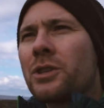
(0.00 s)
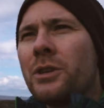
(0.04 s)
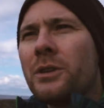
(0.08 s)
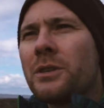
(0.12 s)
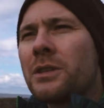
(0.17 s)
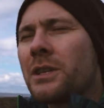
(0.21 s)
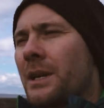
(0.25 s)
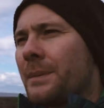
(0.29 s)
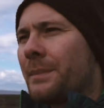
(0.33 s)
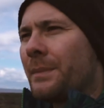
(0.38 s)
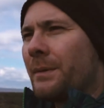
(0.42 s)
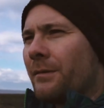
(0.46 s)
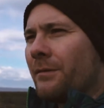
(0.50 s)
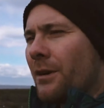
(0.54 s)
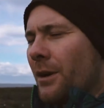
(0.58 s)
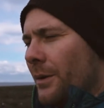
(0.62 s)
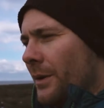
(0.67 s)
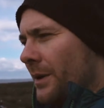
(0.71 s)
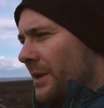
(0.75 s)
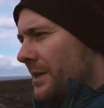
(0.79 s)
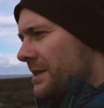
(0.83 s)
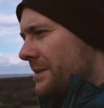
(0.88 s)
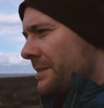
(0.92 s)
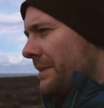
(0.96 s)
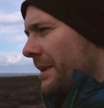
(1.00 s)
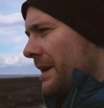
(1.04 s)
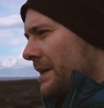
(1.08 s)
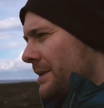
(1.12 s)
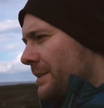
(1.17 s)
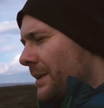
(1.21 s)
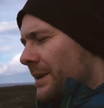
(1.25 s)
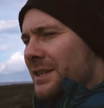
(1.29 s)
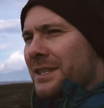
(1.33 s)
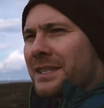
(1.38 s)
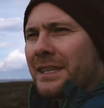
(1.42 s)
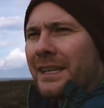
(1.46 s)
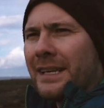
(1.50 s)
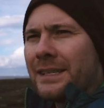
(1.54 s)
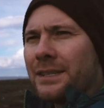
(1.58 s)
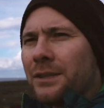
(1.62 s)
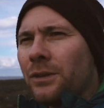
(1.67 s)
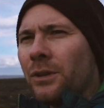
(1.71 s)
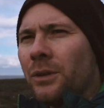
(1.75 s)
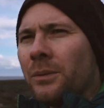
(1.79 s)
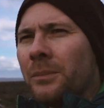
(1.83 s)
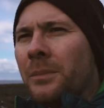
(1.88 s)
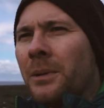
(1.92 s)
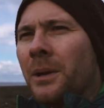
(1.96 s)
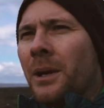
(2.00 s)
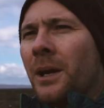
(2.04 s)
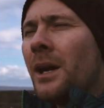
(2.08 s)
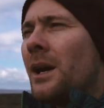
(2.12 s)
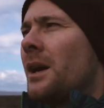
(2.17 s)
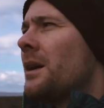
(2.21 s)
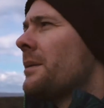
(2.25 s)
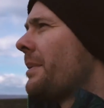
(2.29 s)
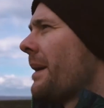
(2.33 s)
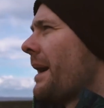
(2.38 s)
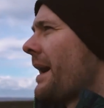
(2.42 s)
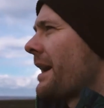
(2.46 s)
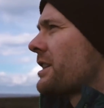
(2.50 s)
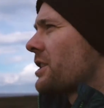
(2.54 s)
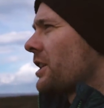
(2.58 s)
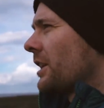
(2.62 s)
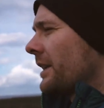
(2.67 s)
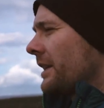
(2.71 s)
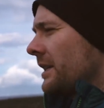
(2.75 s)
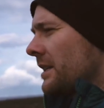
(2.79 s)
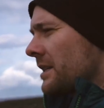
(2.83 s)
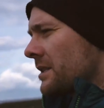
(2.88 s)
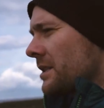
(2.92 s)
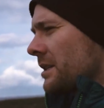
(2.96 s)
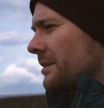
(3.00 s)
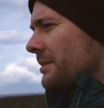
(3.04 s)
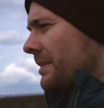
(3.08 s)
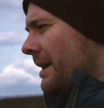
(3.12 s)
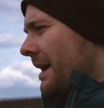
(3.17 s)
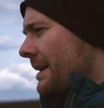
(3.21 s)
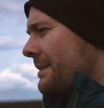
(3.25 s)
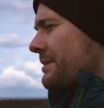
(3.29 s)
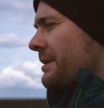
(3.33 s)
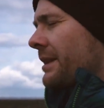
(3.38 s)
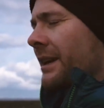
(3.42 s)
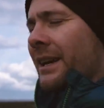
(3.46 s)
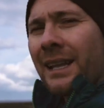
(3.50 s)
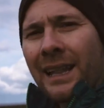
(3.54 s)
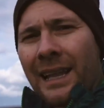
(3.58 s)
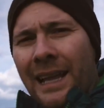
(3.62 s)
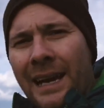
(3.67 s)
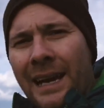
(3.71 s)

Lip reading: whole shoot's going to be ruined, might as well stay at home. But actually, sometimes the